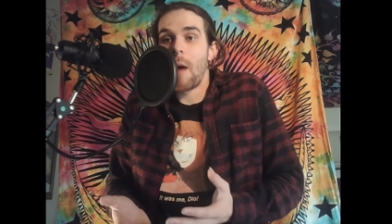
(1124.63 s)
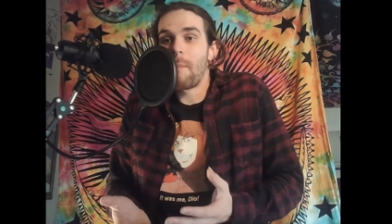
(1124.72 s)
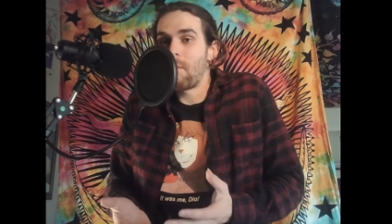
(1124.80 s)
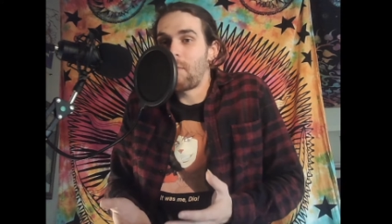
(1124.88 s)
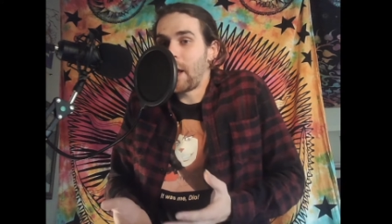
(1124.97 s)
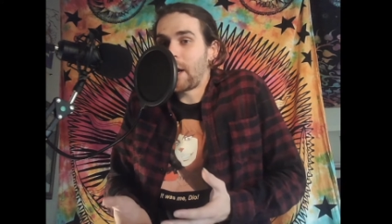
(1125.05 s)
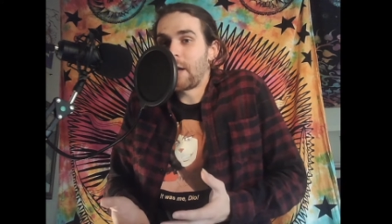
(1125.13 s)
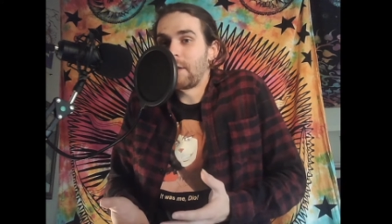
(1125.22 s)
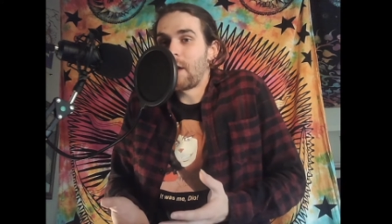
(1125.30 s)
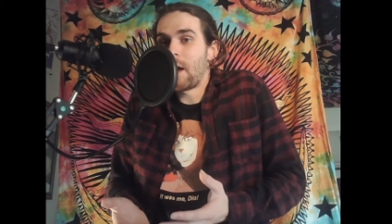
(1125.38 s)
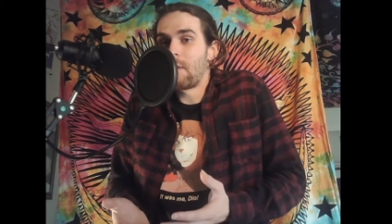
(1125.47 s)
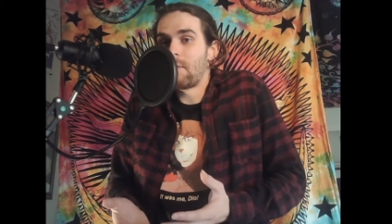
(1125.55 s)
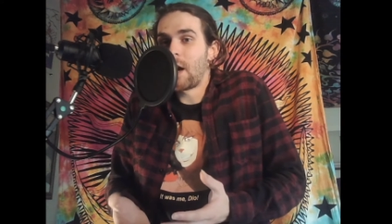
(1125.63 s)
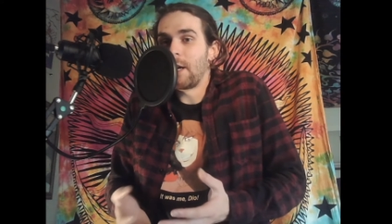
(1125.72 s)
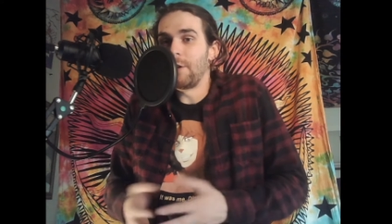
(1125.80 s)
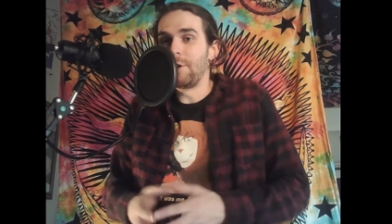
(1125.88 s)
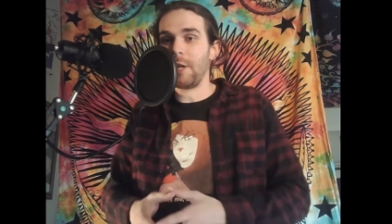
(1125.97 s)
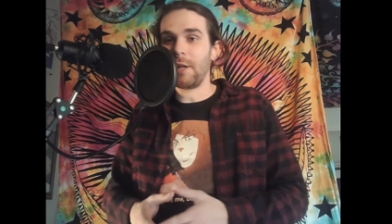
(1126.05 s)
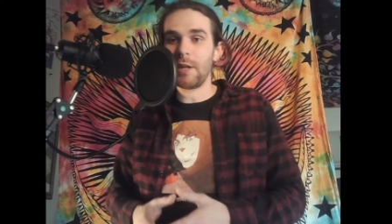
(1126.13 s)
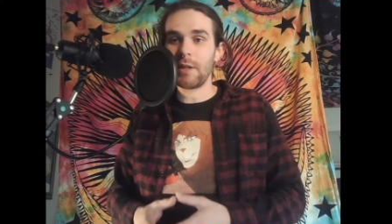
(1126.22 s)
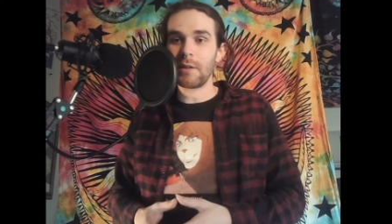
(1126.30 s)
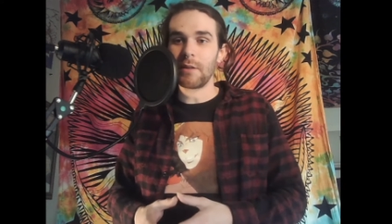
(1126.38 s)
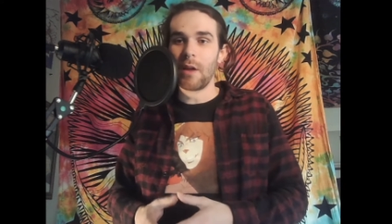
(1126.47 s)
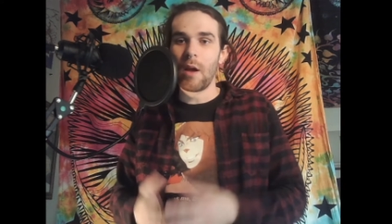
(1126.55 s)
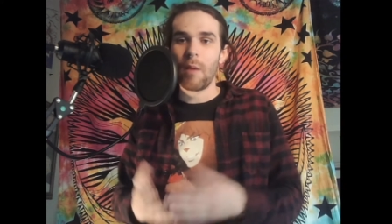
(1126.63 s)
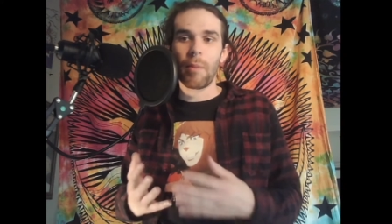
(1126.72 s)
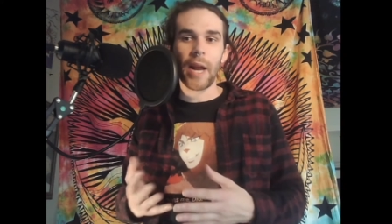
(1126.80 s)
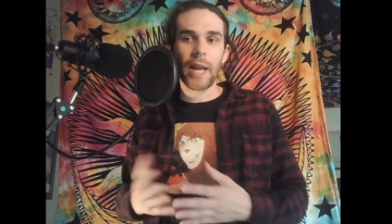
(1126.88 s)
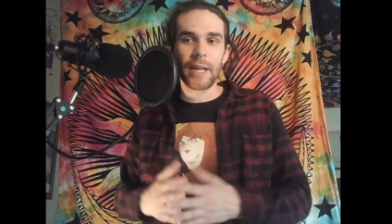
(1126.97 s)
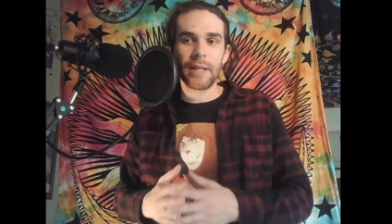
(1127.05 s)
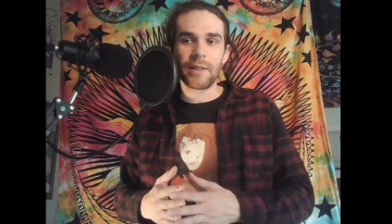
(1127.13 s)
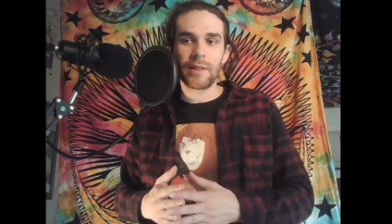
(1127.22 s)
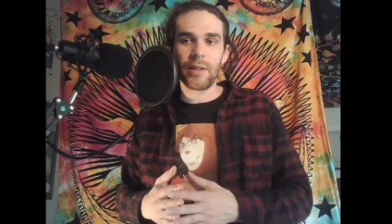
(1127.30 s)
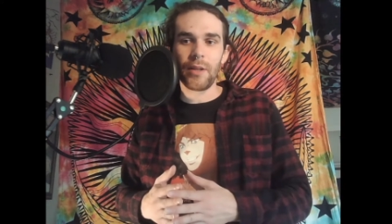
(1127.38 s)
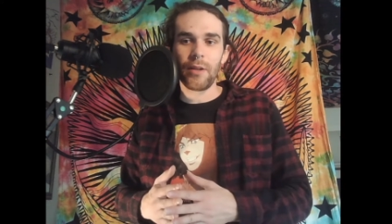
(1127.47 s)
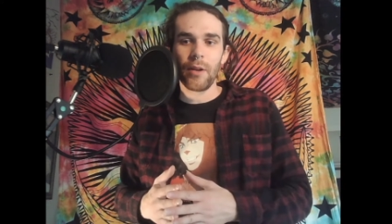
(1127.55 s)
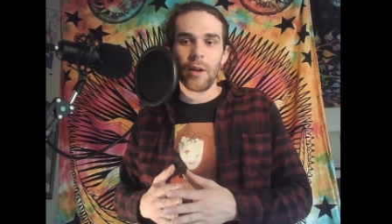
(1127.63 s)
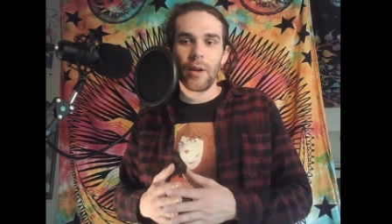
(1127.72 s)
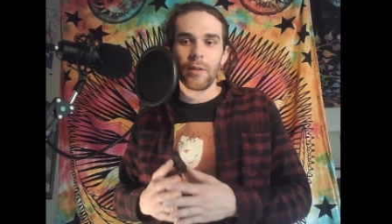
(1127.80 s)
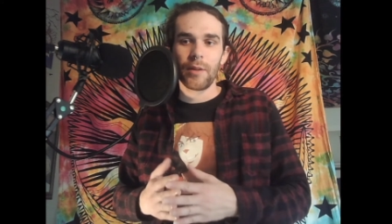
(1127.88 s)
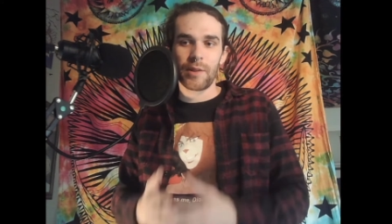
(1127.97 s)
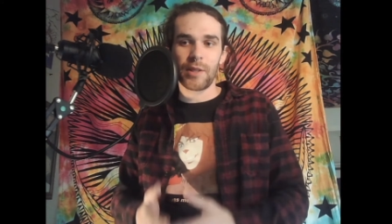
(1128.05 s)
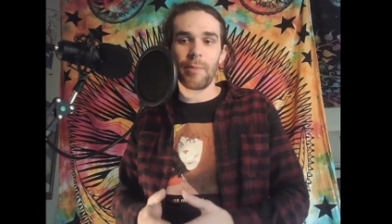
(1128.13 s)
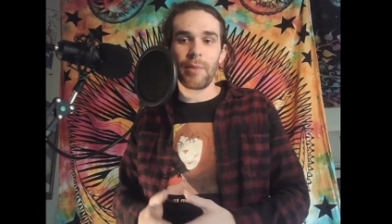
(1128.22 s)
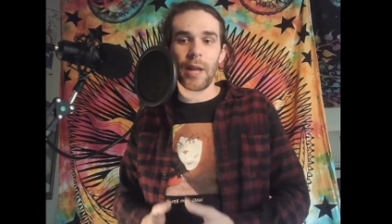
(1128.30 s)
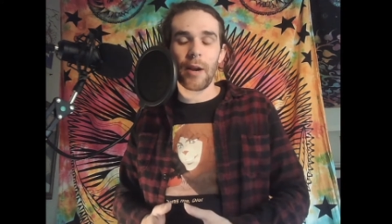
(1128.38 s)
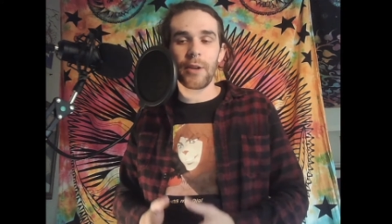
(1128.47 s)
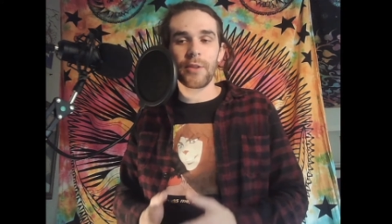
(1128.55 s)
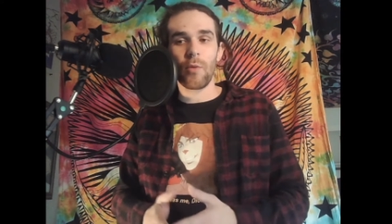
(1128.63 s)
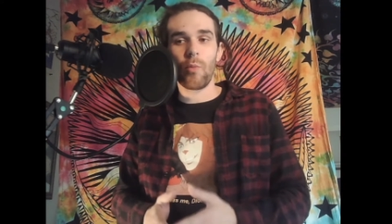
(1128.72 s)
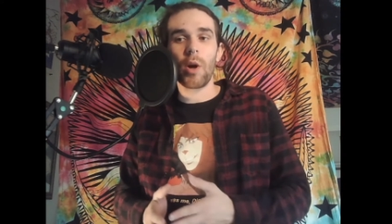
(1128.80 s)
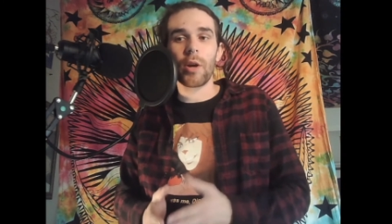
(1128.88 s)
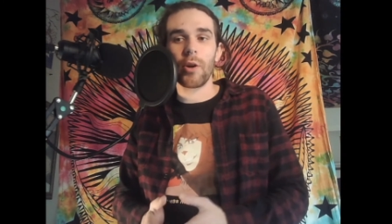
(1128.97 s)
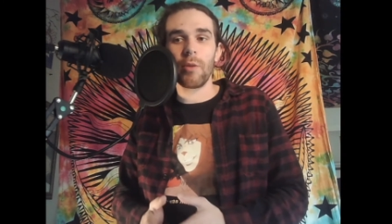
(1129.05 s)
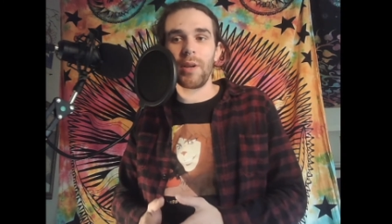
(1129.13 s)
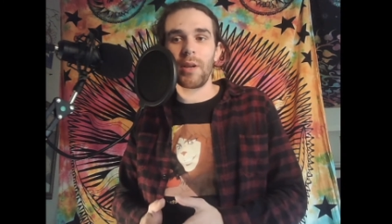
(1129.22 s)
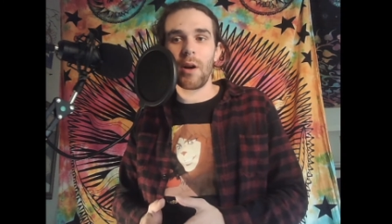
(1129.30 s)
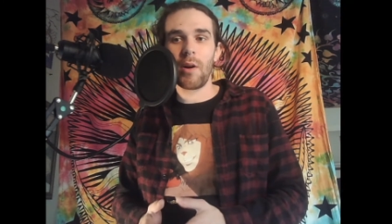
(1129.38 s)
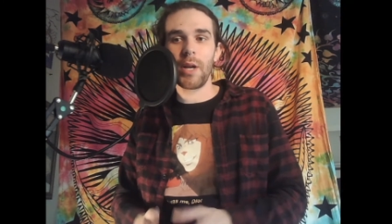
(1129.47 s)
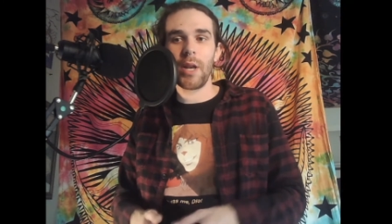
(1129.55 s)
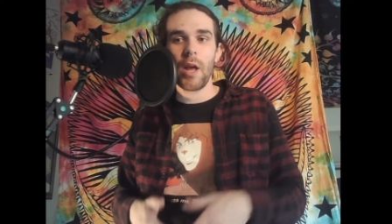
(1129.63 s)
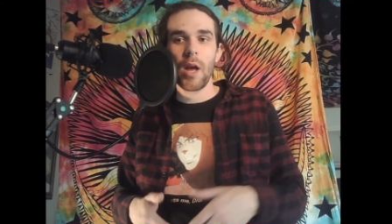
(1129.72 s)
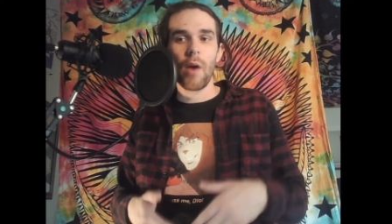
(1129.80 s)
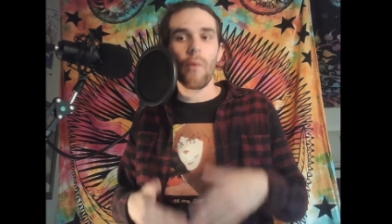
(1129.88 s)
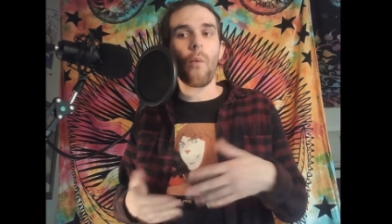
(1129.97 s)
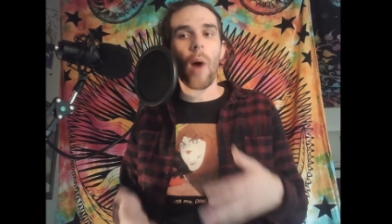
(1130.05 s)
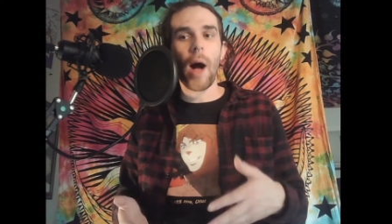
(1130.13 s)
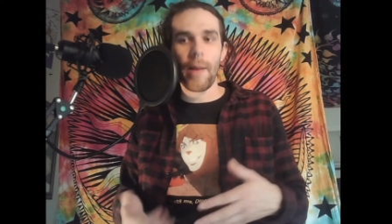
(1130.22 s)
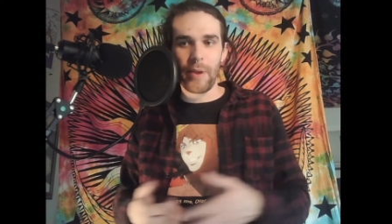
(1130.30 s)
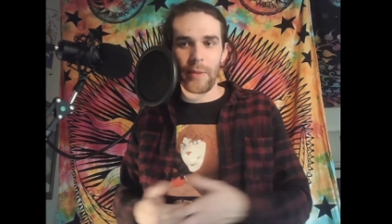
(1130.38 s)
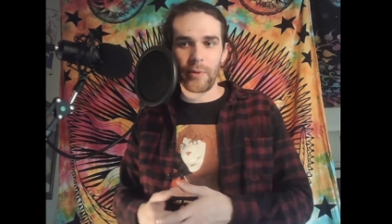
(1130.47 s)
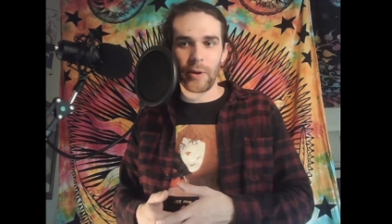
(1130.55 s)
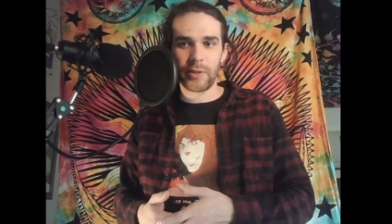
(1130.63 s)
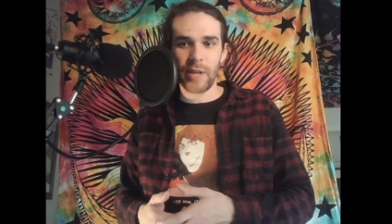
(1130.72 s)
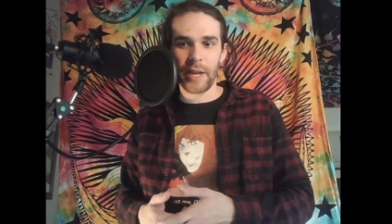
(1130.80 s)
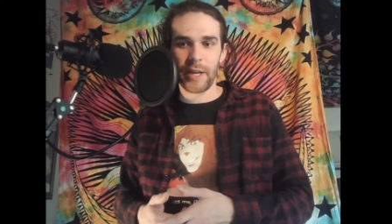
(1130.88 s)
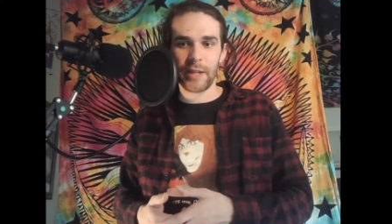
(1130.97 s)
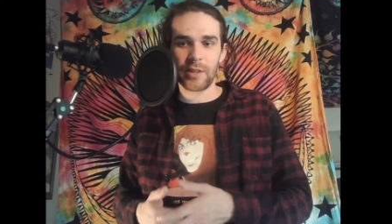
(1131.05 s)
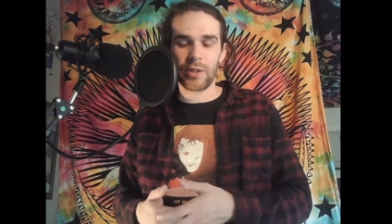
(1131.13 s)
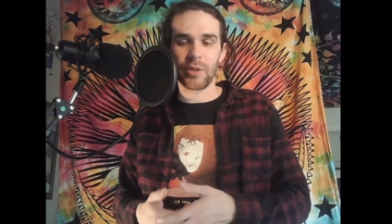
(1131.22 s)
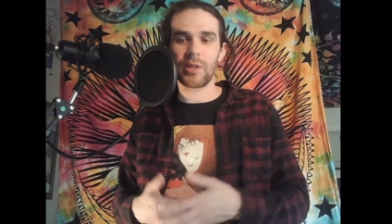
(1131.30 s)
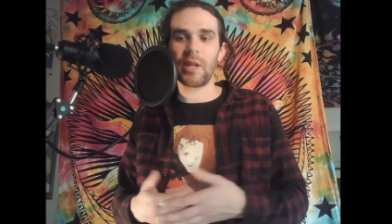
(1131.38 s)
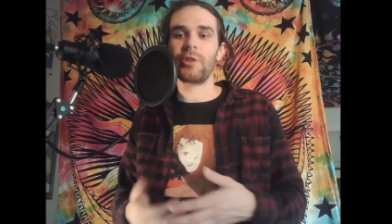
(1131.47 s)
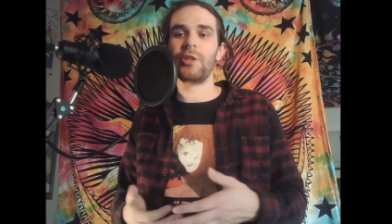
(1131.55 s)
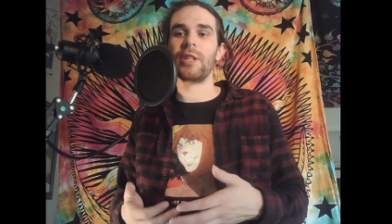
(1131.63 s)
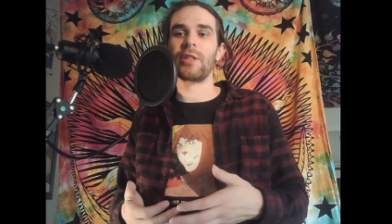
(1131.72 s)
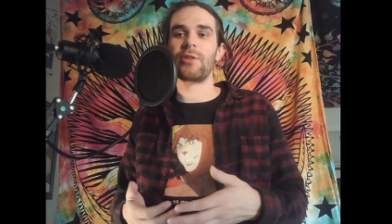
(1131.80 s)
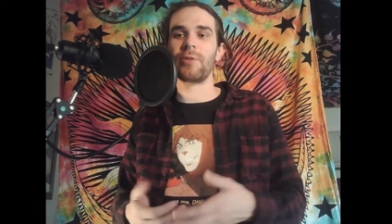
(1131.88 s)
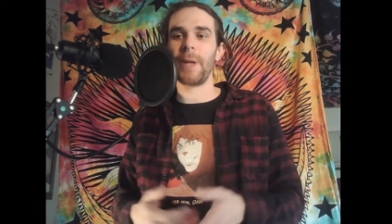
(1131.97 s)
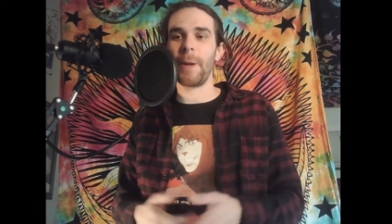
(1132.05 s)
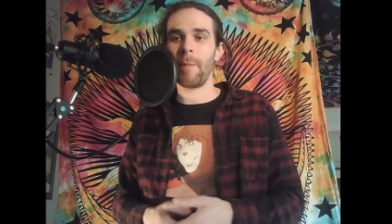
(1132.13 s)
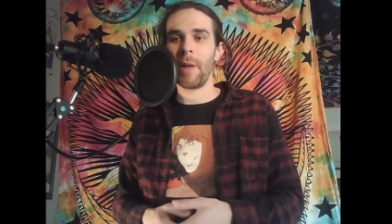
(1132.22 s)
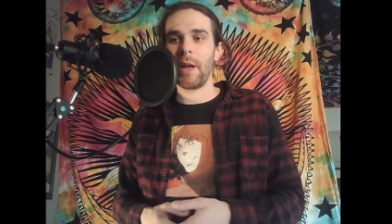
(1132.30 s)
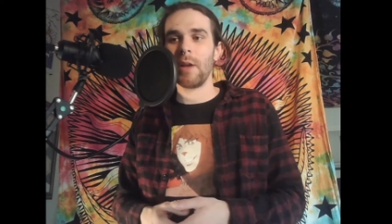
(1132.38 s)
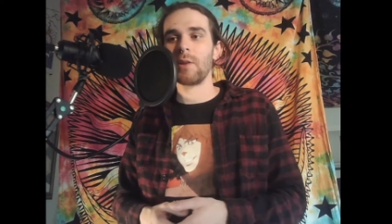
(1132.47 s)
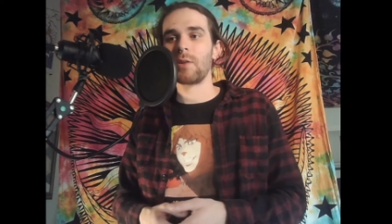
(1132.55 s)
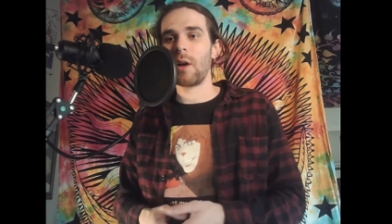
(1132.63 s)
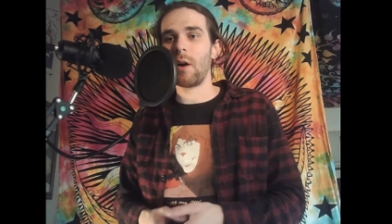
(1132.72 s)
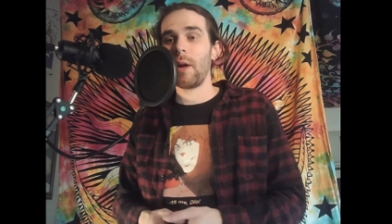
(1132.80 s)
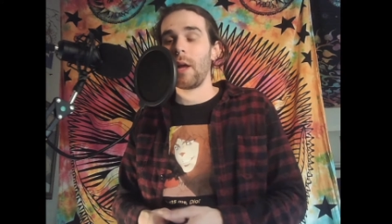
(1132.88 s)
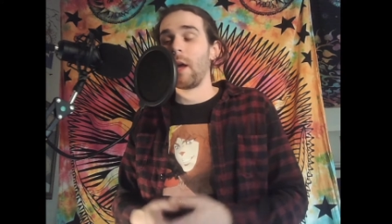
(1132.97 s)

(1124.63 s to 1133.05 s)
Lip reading: Like I said, I'm not a genius, but I can see the similarities of what could be going, of why people are taking it to such an extreme. So,